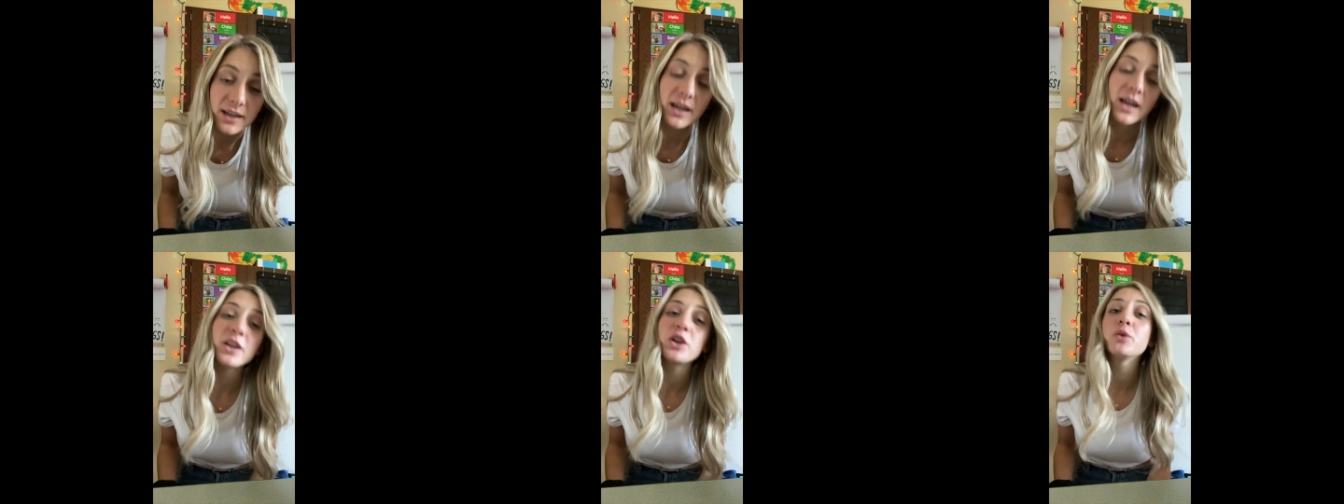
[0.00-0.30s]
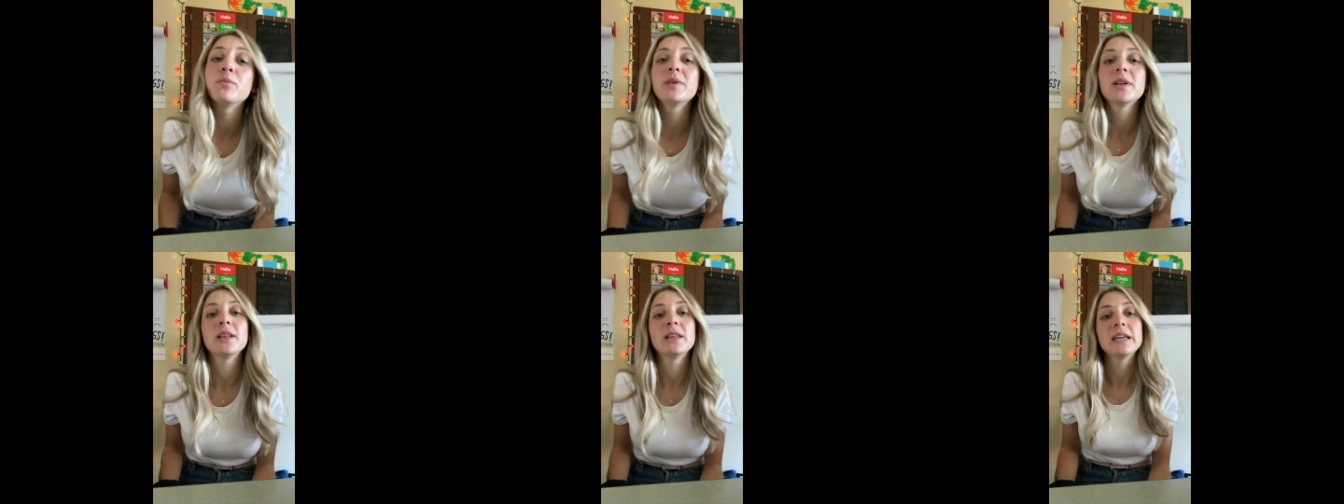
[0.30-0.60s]
Can
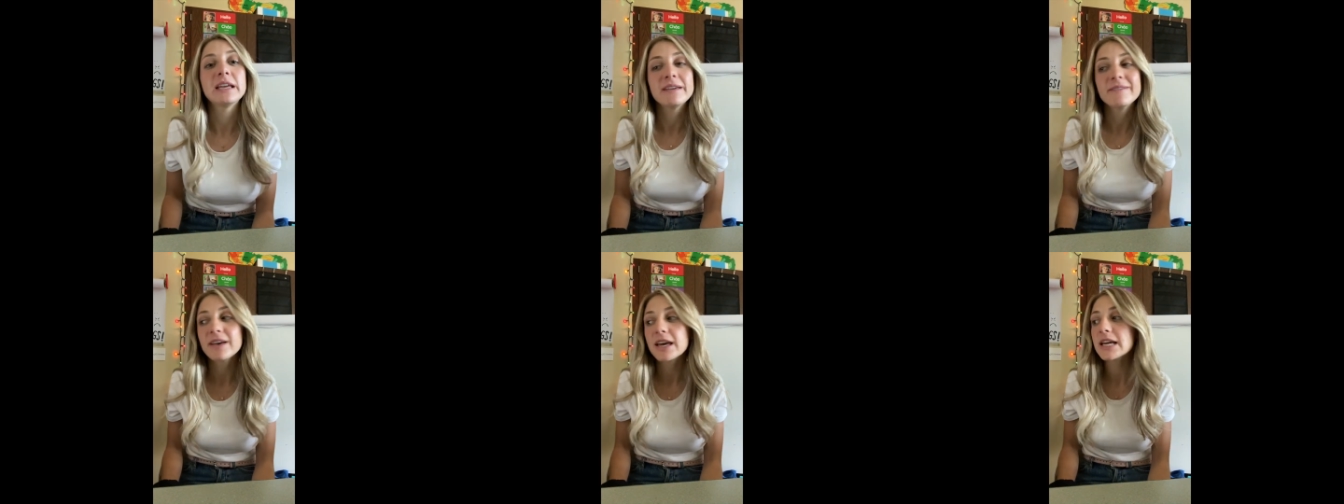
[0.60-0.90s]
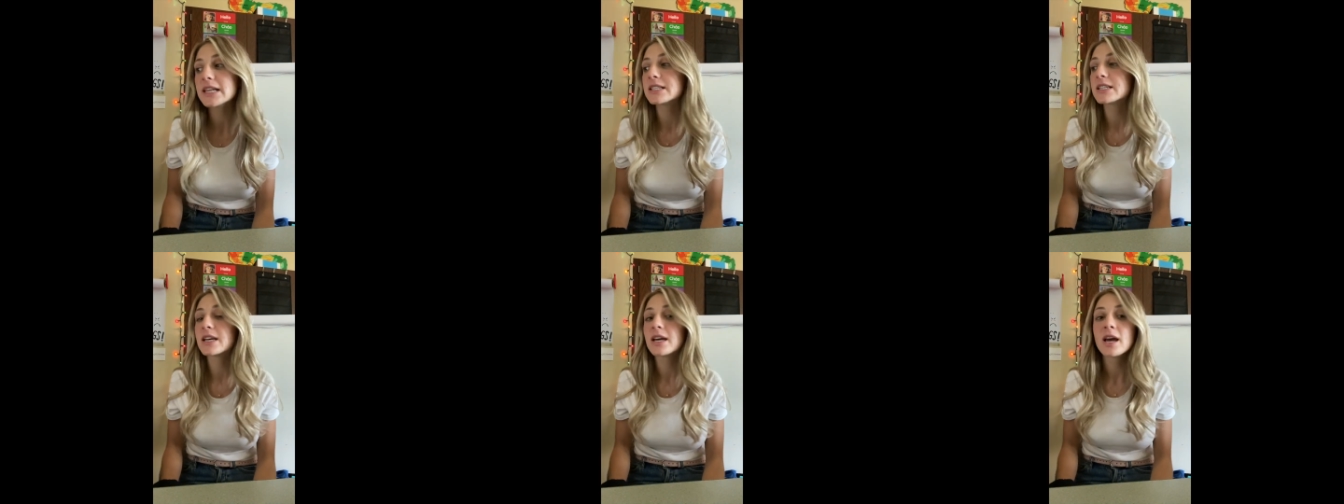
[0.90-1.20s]
you believe
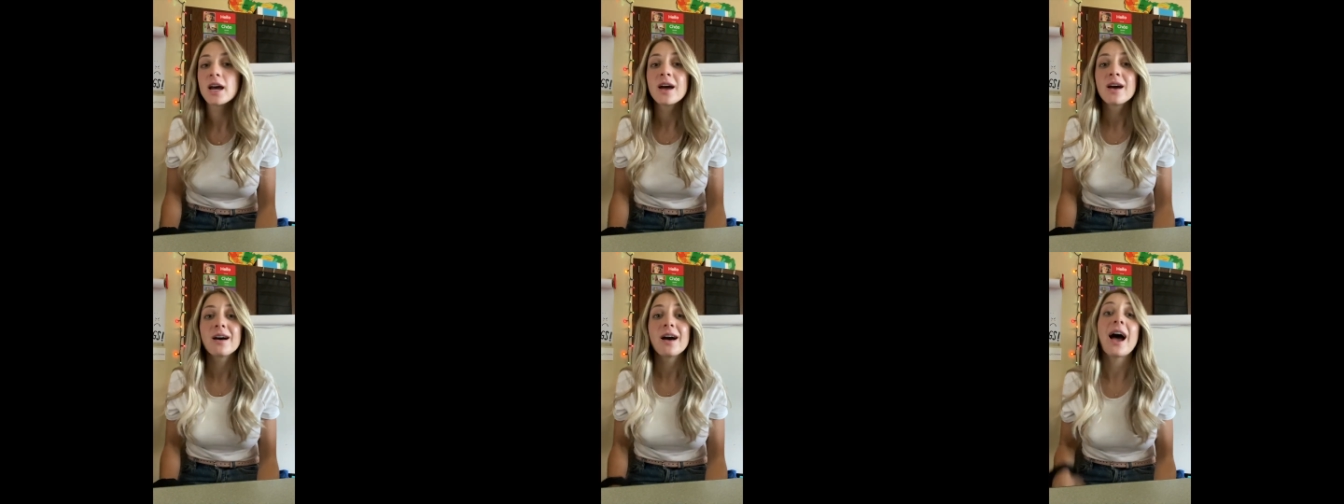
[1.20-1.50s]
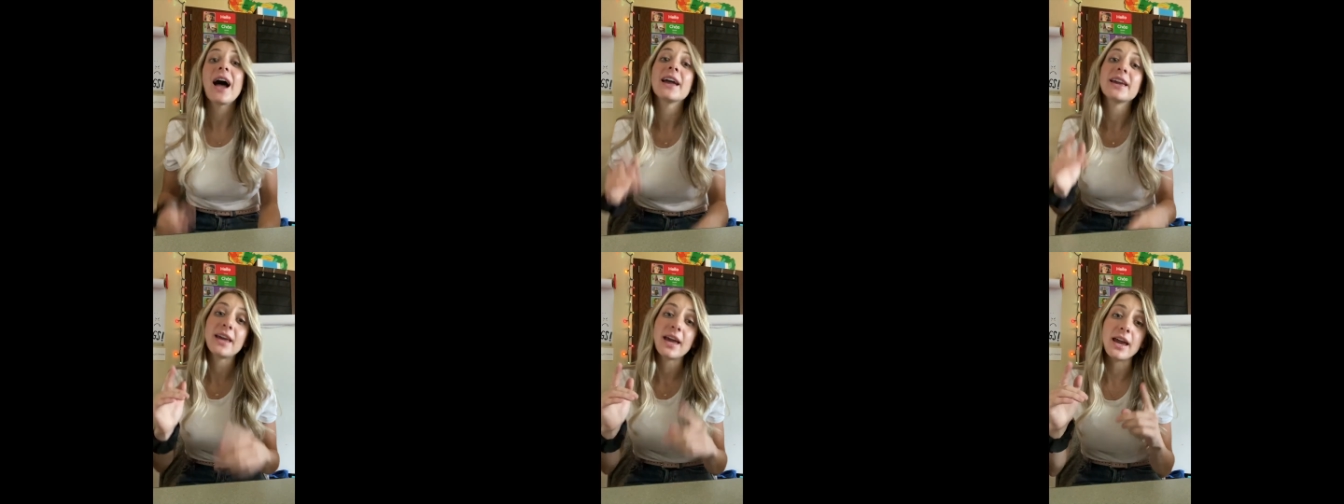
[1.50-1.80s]
it?
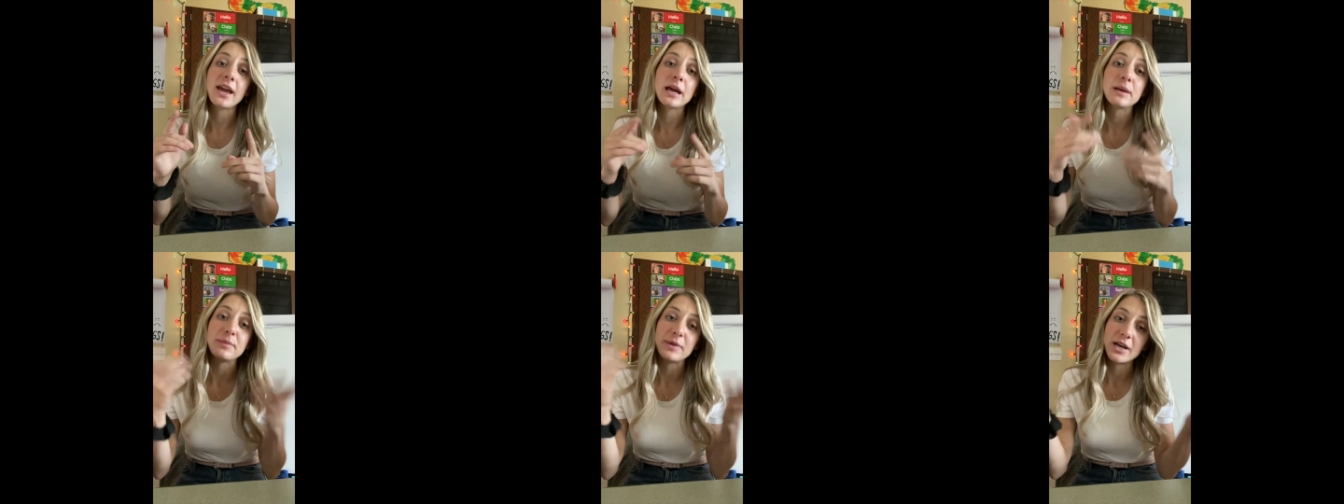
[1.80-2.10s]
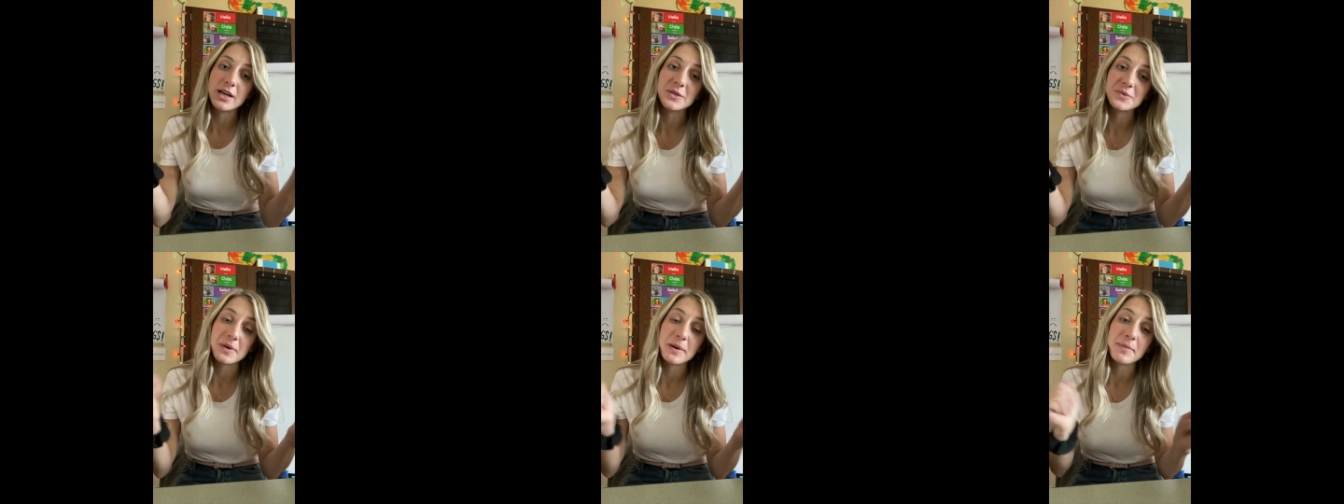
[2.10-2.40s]
I can
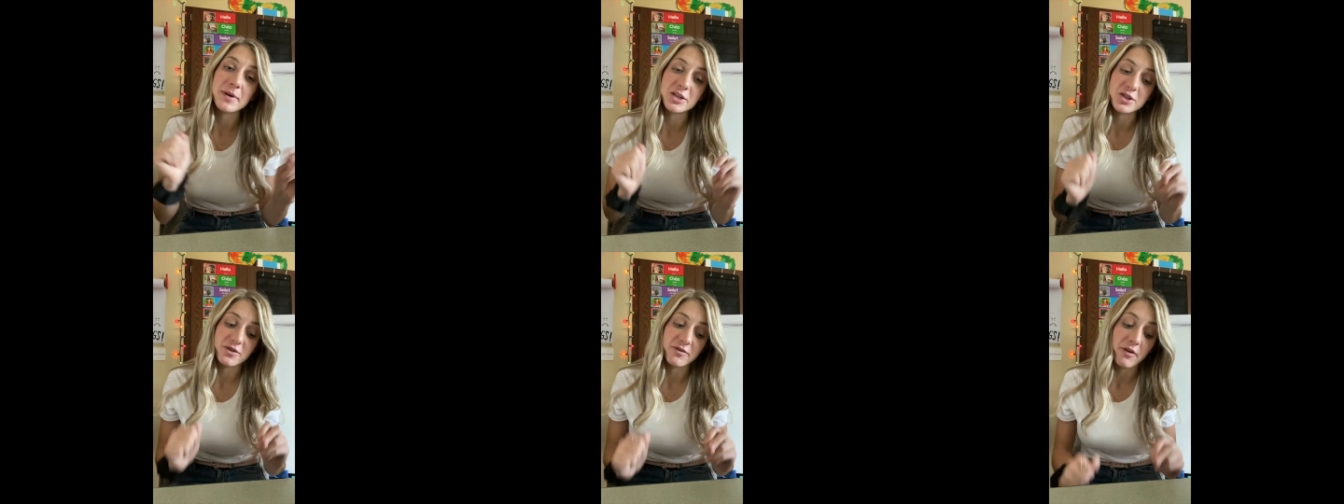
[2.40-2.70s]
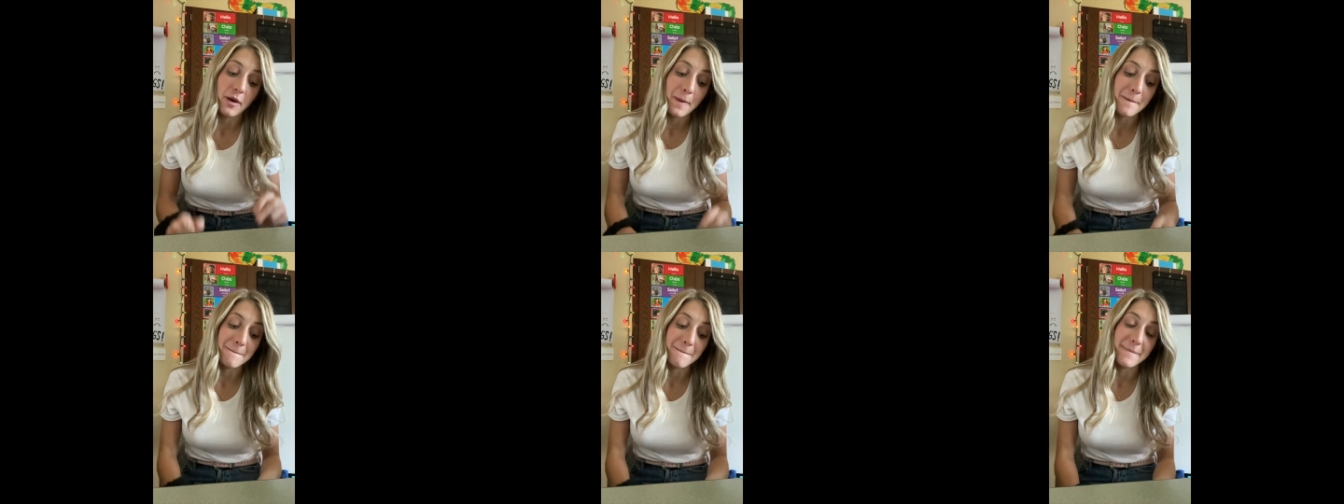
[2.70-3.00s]
because we're a bunch of
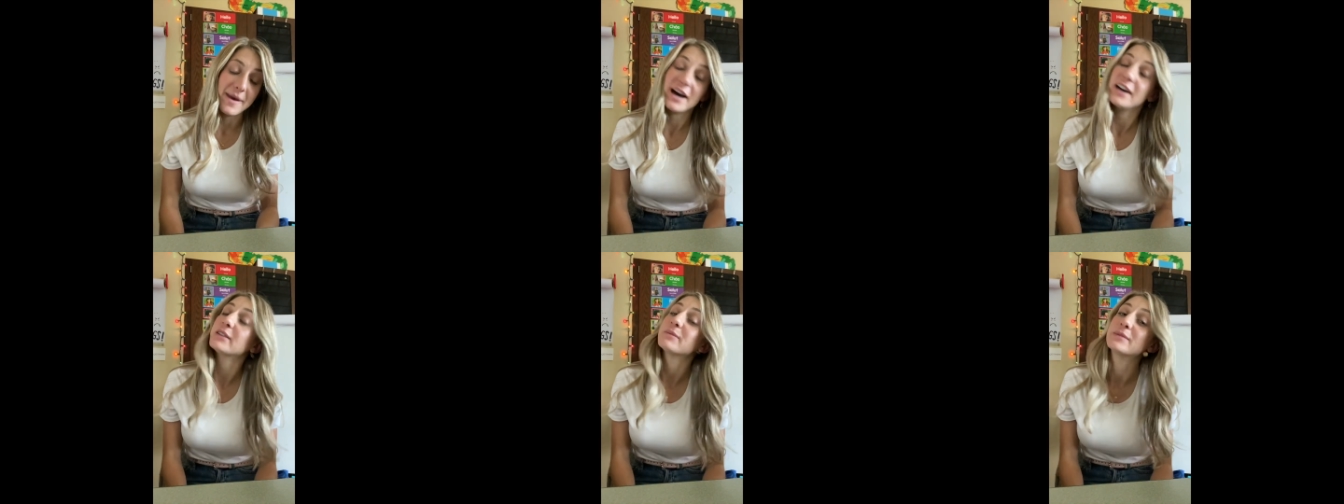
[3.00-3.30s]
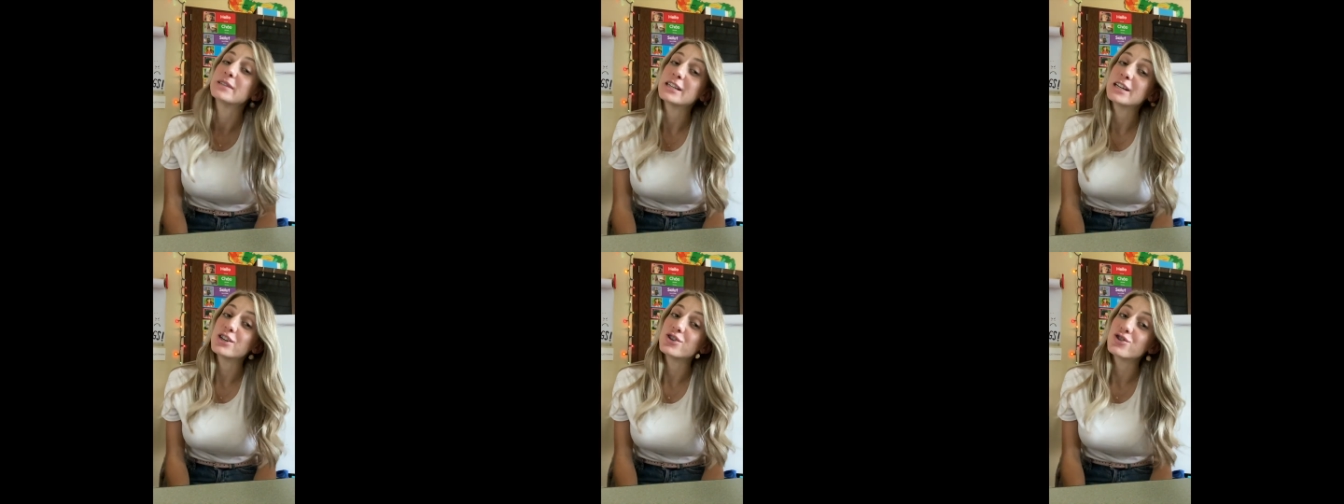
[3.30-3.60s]

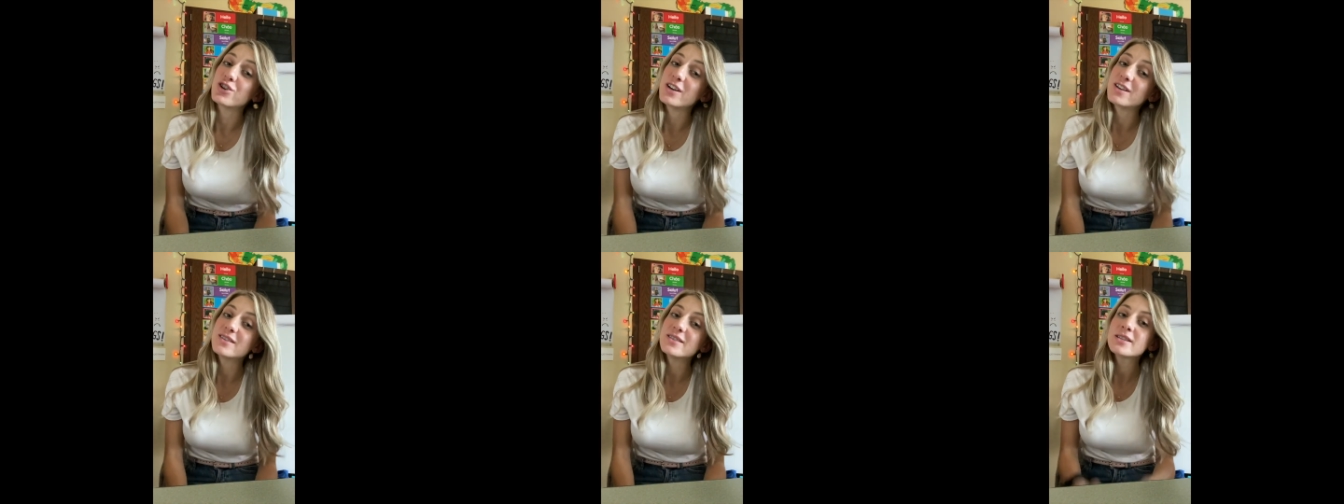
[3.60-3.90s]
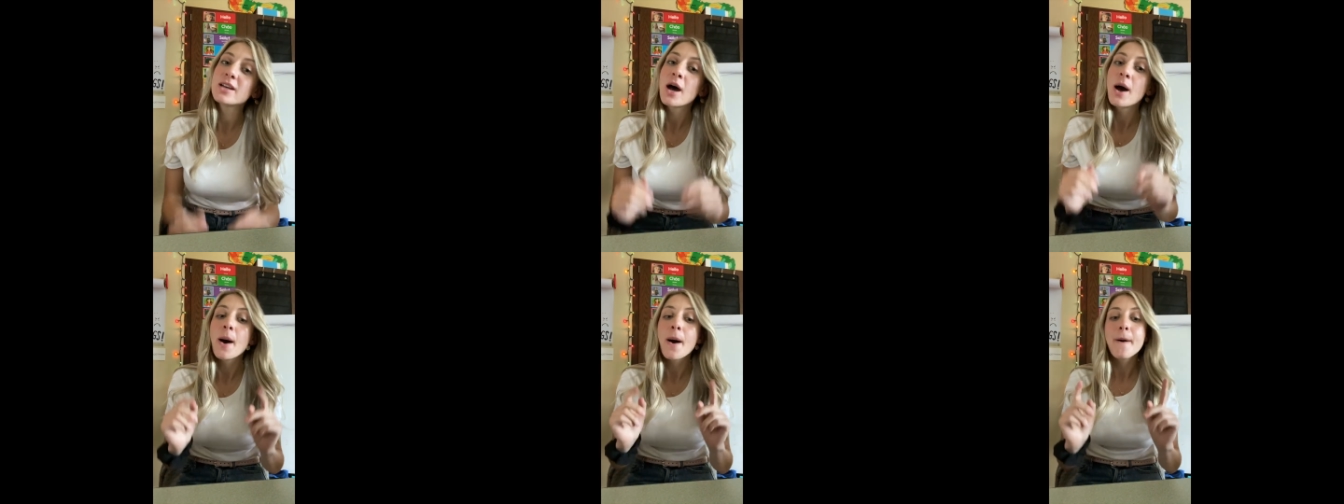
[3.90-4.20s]
mathematicians.